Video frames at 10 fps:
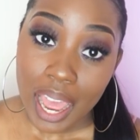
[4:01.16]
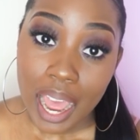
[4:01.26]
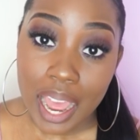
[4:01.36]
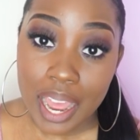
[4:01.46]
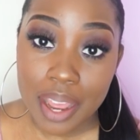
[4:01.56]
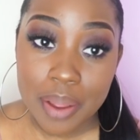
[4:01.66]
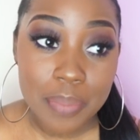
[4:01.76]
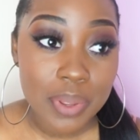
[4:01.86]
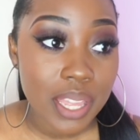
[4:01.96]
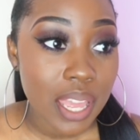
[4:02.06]

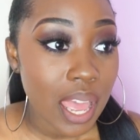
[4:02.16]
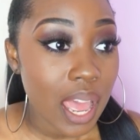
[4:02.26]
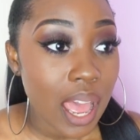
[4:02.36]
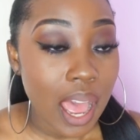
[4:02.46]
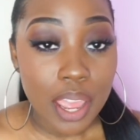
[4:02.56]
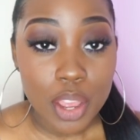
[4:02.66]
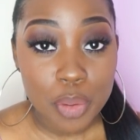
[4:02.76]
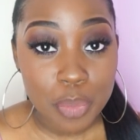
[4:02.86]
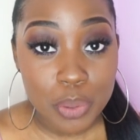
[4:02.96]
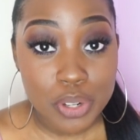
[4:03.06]
I
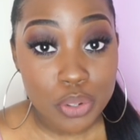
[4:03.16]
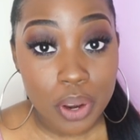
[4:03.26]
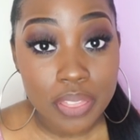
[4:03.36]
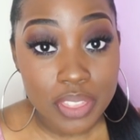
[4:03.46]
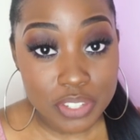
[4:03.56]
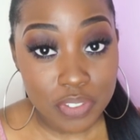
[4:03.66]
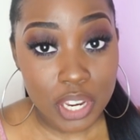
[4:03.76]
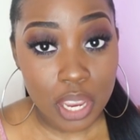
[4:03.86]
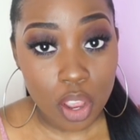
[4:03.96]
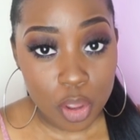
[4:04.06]
hope you enjoyed this
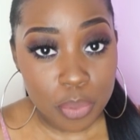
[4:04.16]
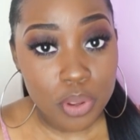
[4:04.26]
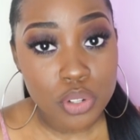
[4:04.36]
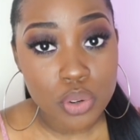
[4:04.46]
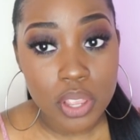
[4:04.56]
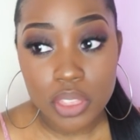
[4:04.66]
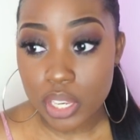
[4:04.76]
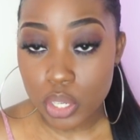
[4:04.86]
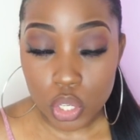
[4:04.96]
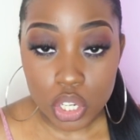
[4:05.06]
video, I hope you enjoyed the
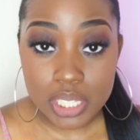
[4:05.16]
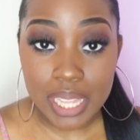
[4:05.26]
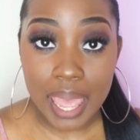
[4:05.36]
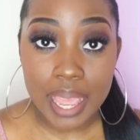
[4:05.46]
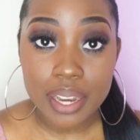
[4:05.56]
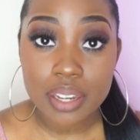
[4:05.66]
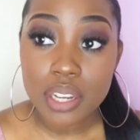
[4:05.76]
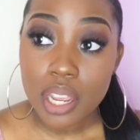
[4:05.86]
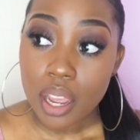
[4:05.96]
looks, and